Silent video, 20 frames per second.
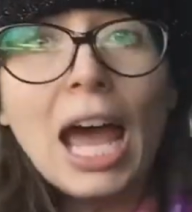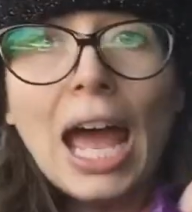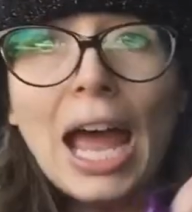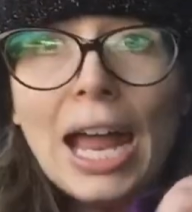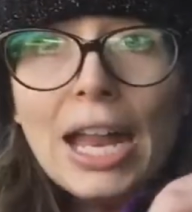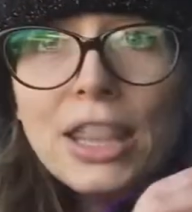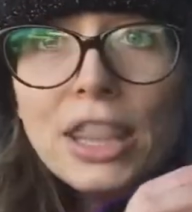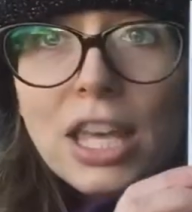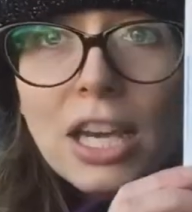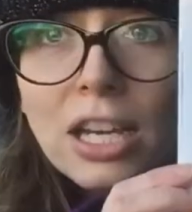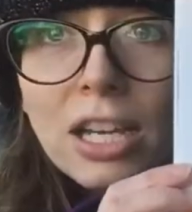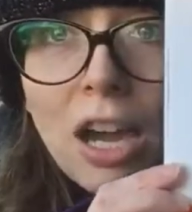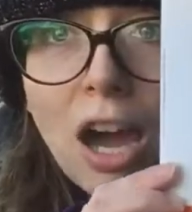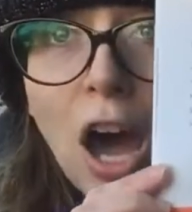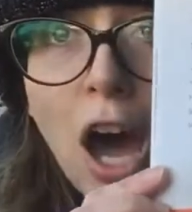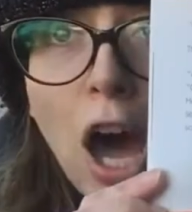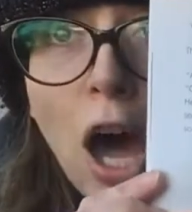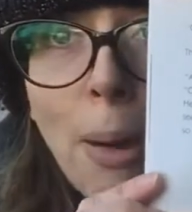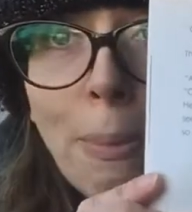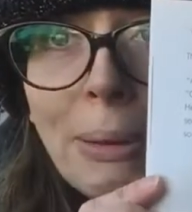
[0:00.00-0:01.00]
and the
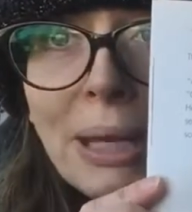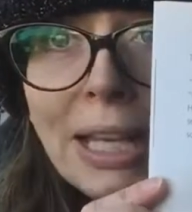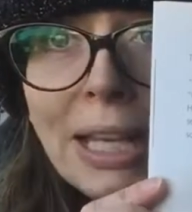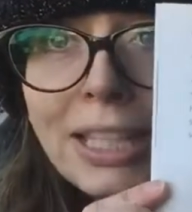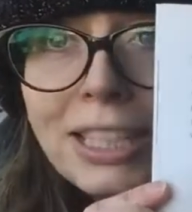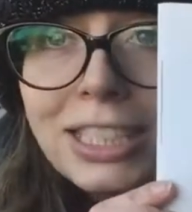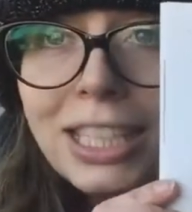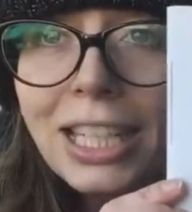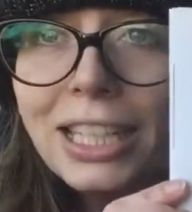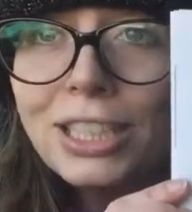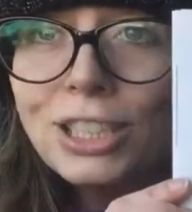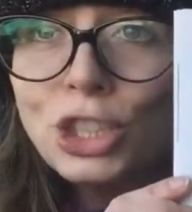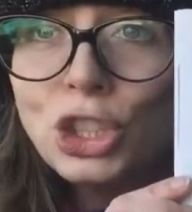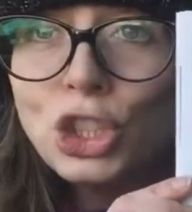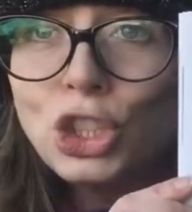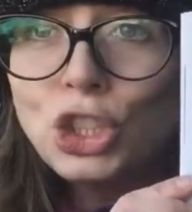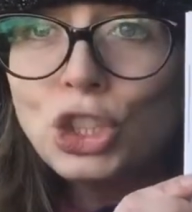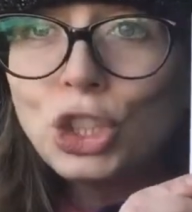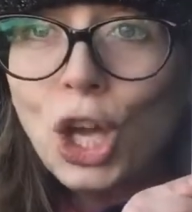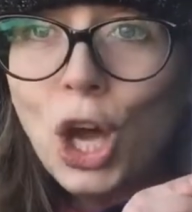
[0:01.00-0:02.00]
carpet is
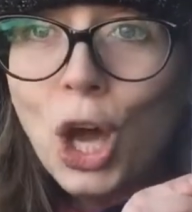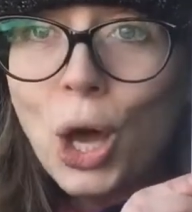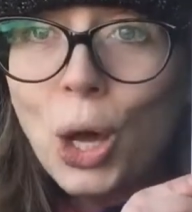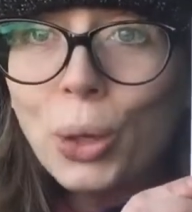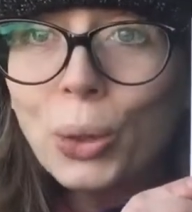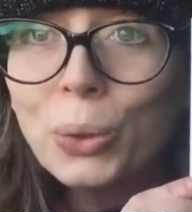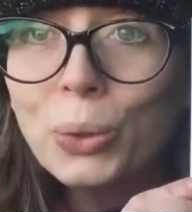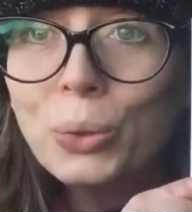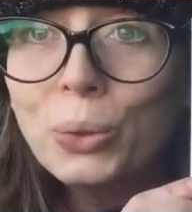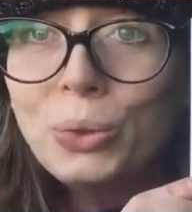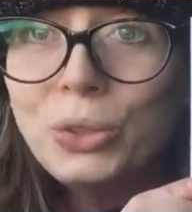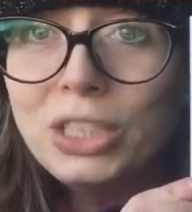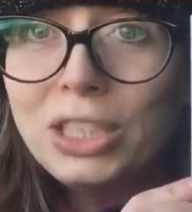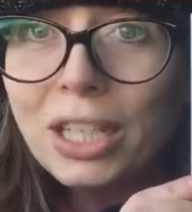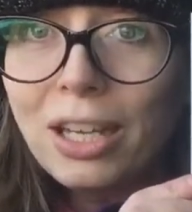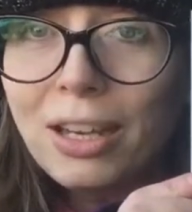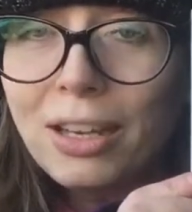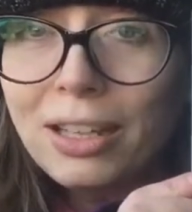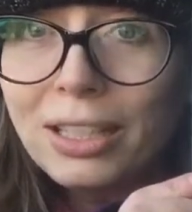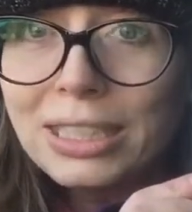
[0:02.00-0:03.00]
so
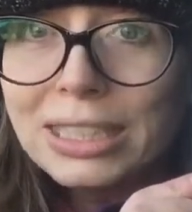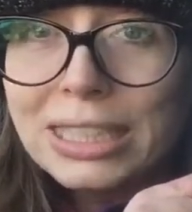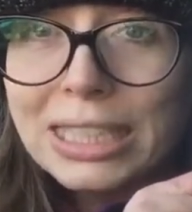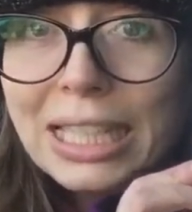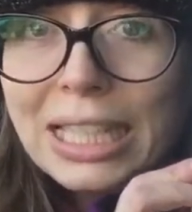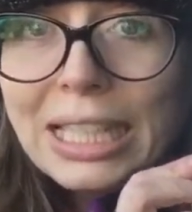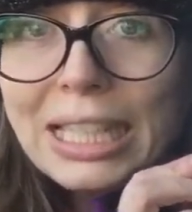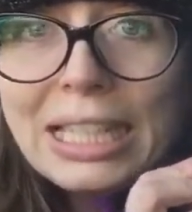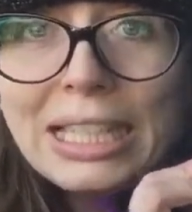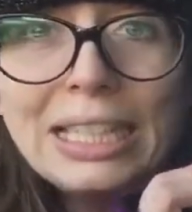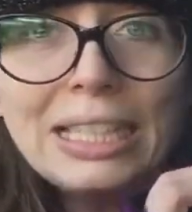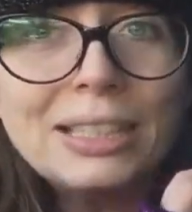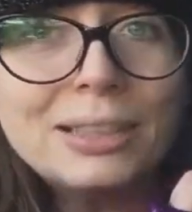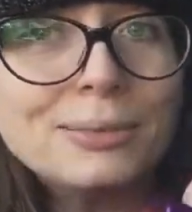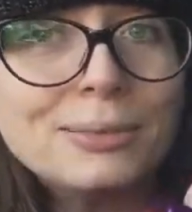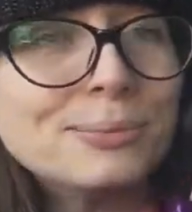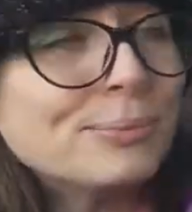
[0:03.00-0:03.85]
dirty."